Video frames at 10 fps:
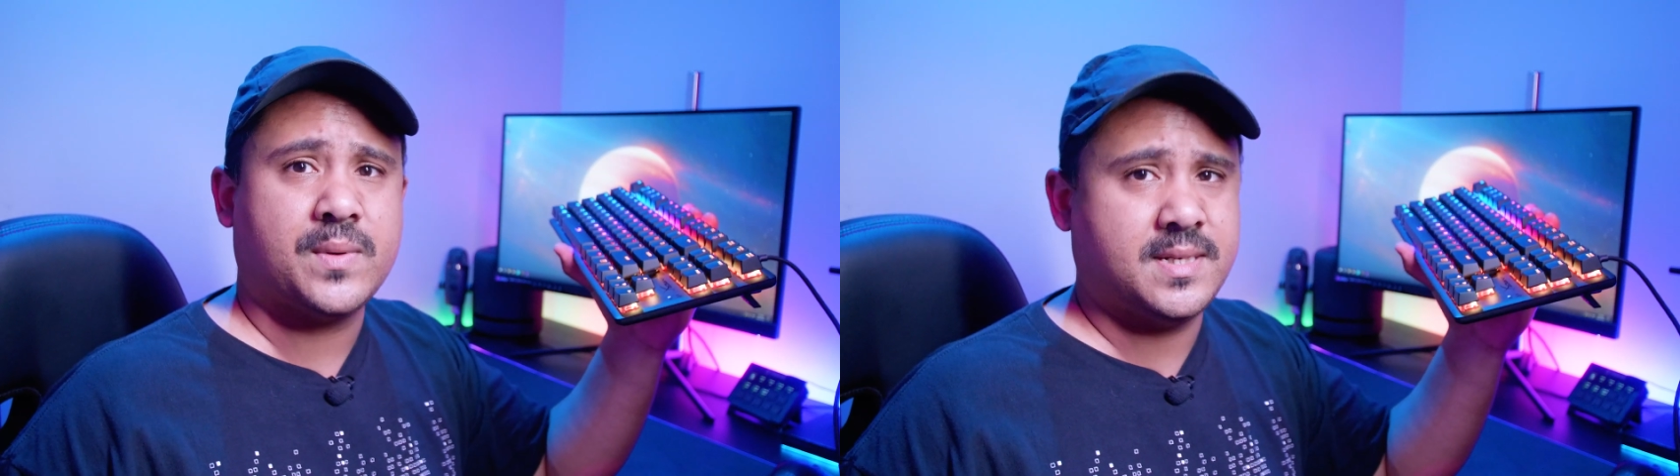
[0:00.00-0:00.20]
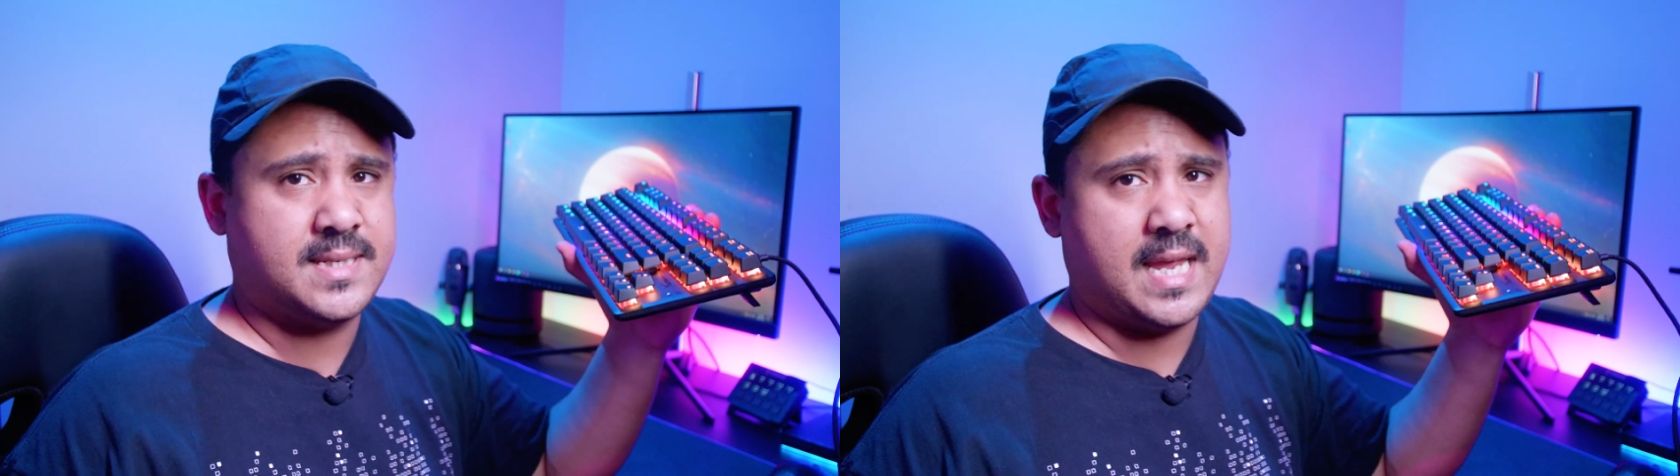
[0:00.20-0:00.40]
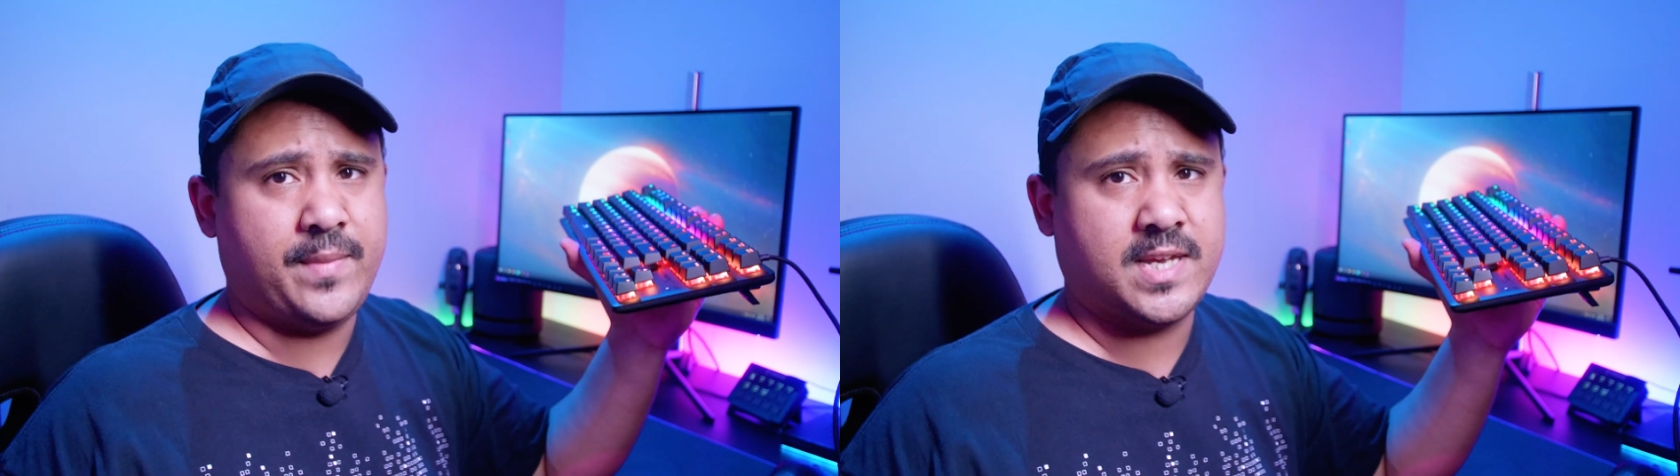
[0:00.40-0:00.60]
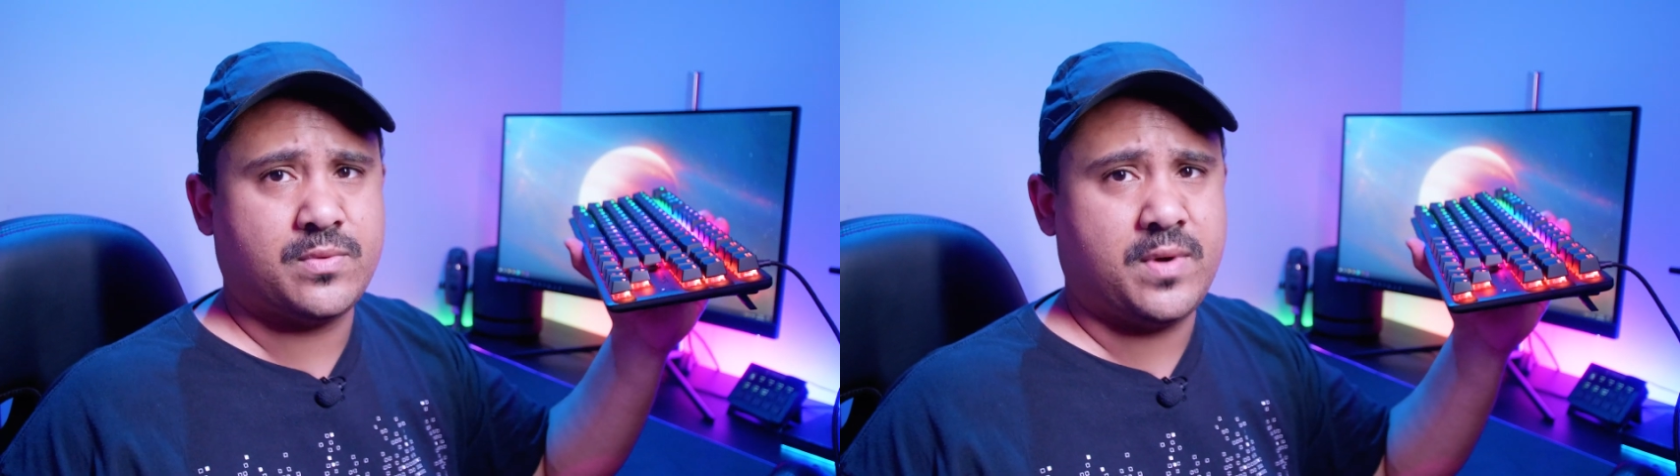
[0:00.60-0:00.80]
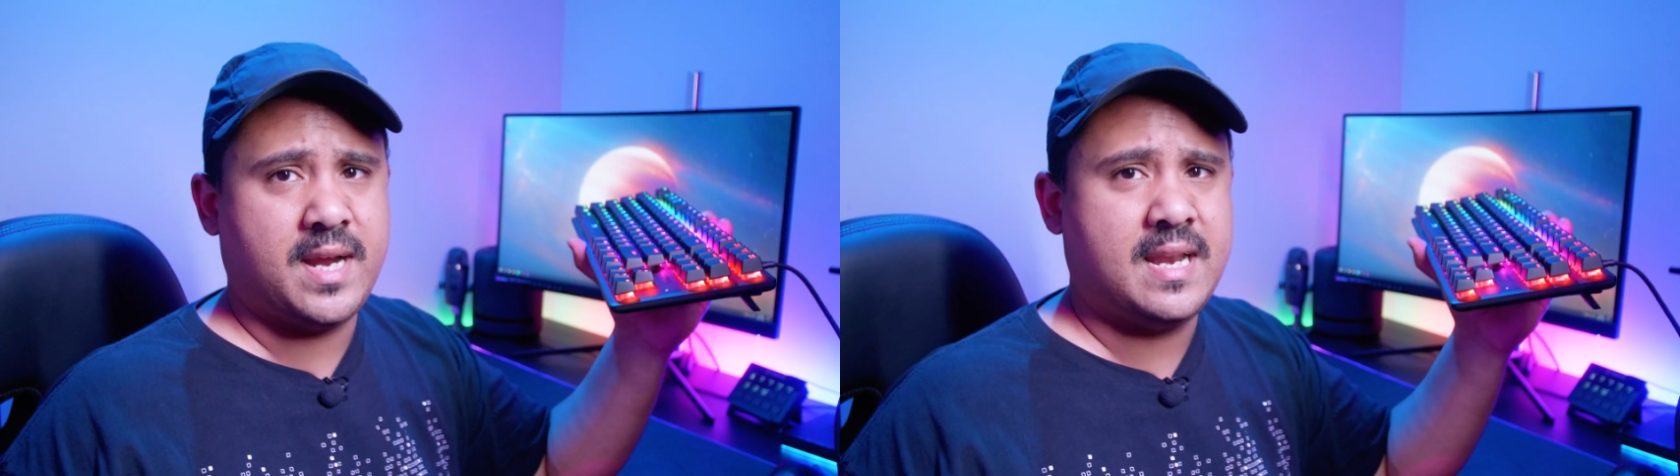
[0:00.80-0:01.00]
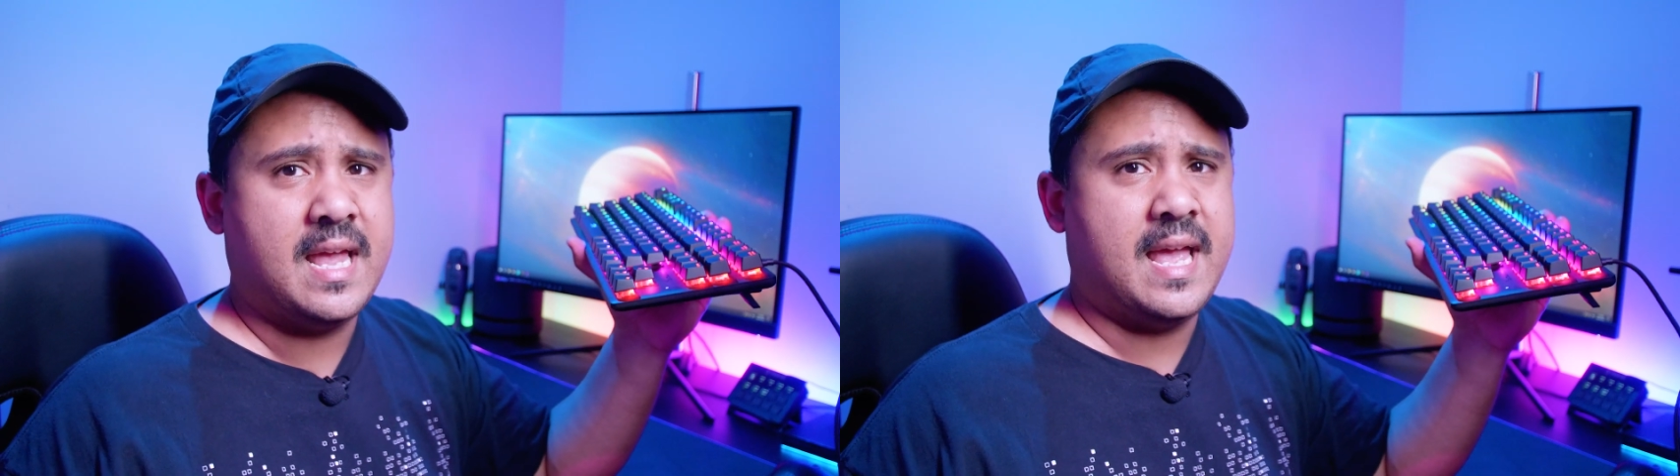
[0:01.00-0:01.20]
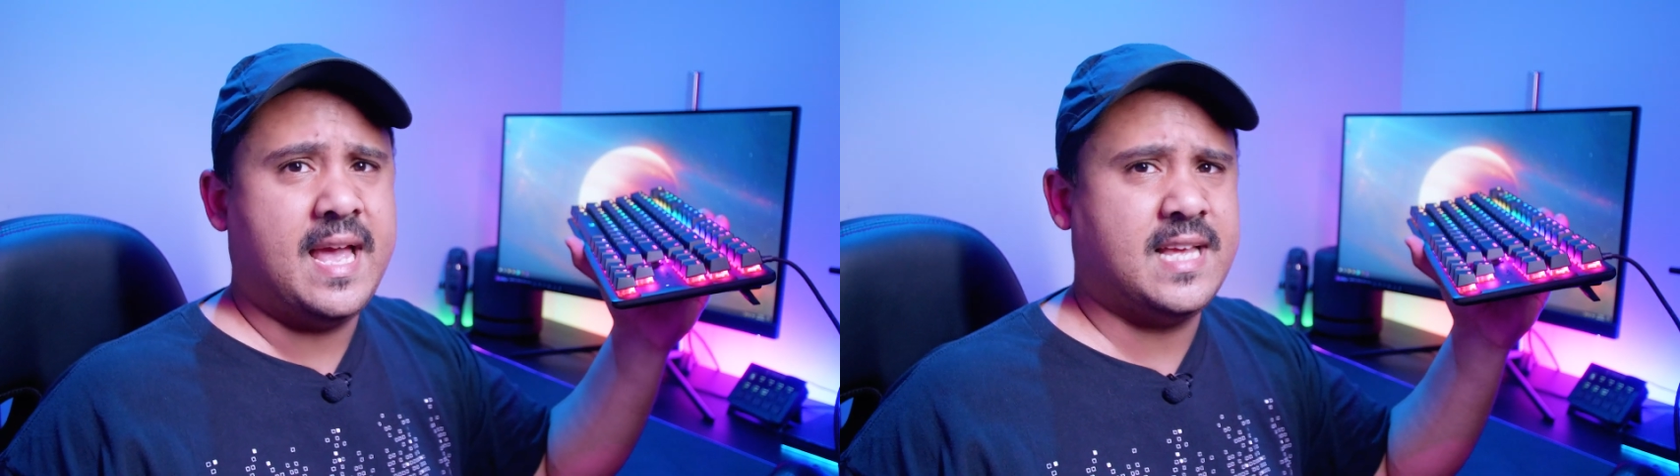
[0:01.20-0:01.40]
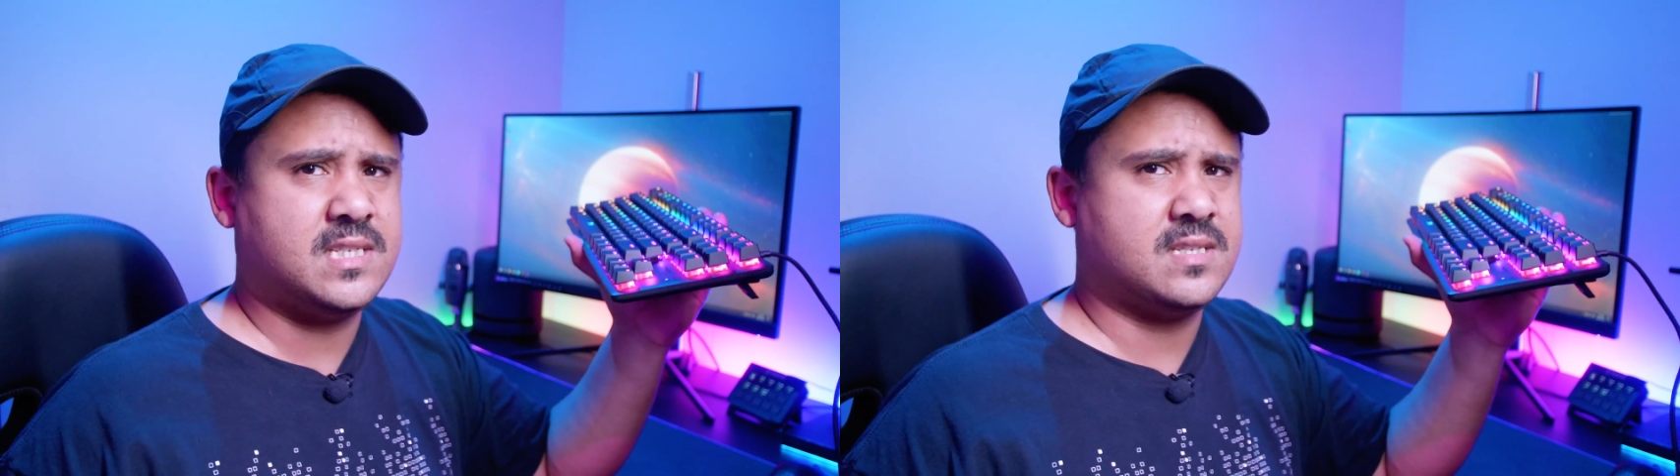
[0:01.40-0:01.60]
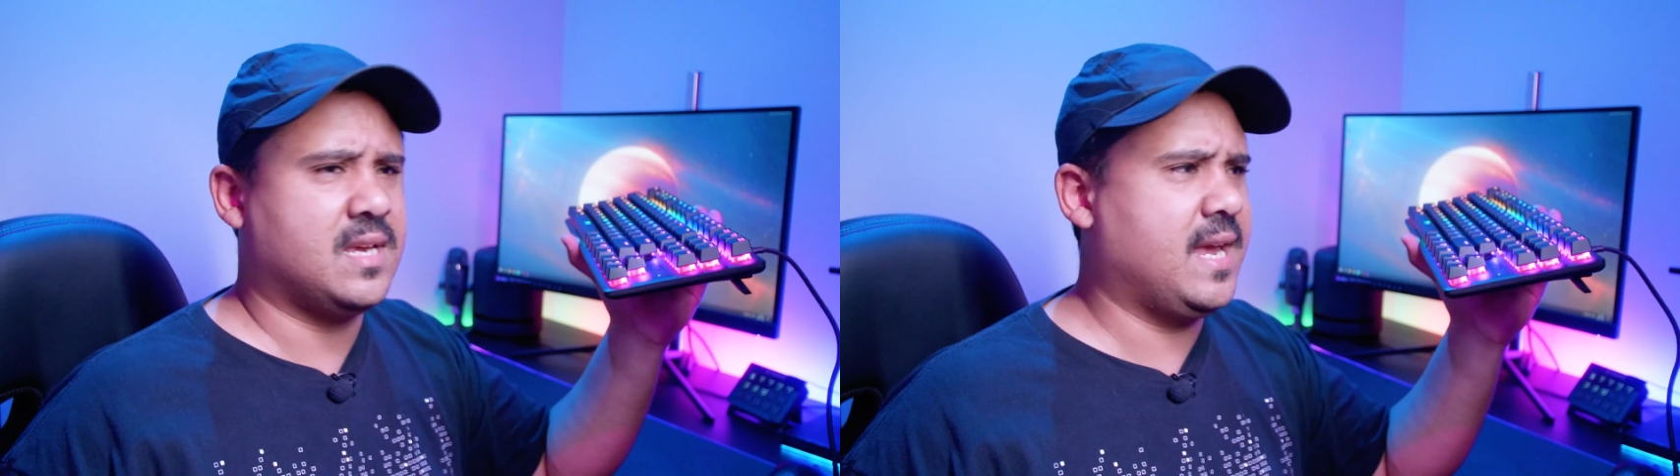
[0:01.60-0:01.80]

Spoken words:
whereas the MX Red has